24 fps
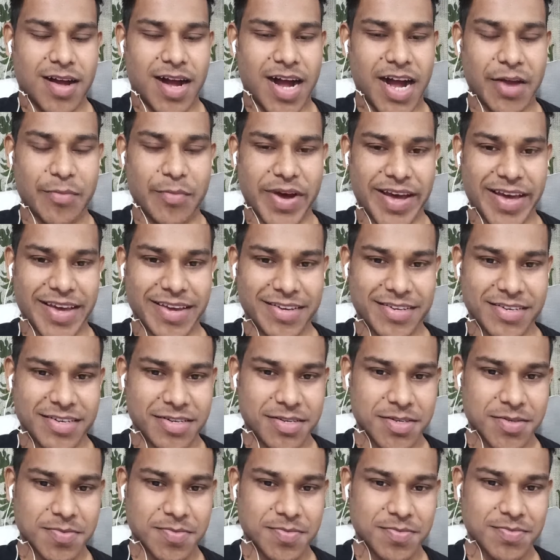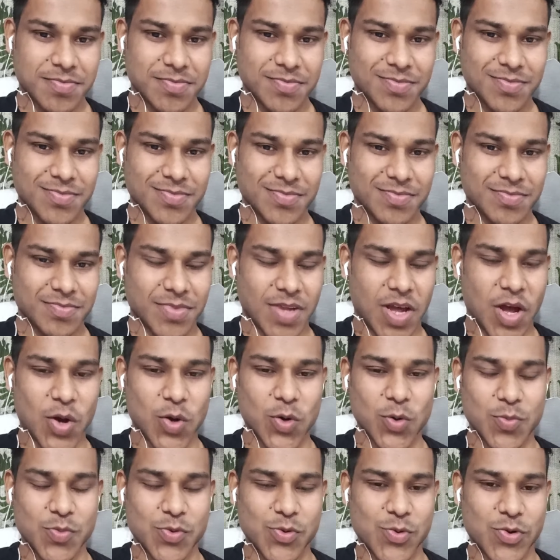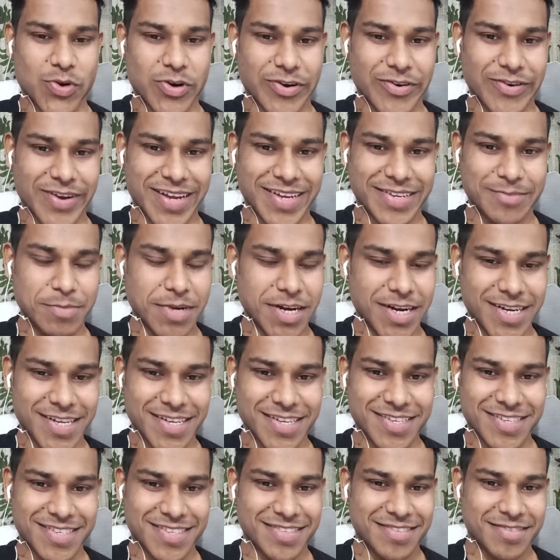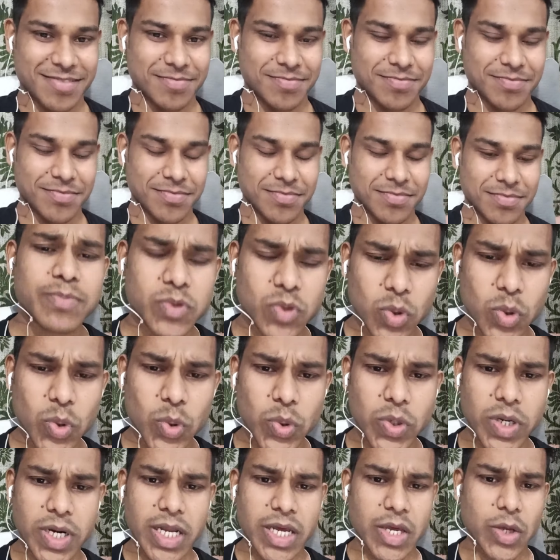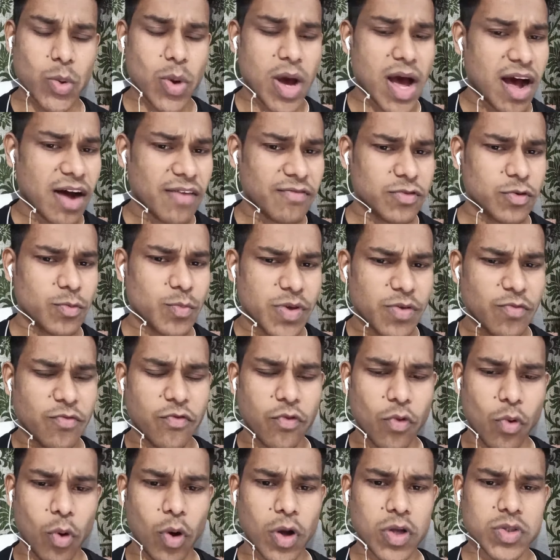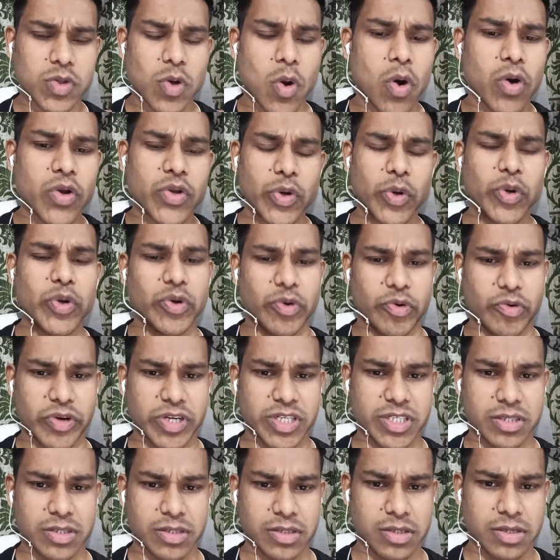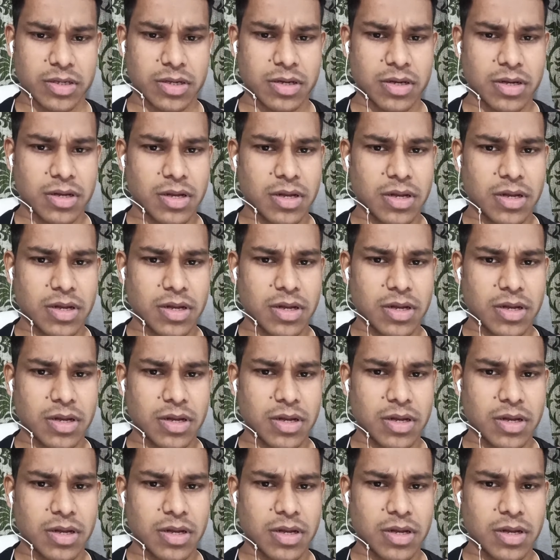Hi, Mike. I hope you are great, buddy. Absolutely, you have to be focused on your nutritions.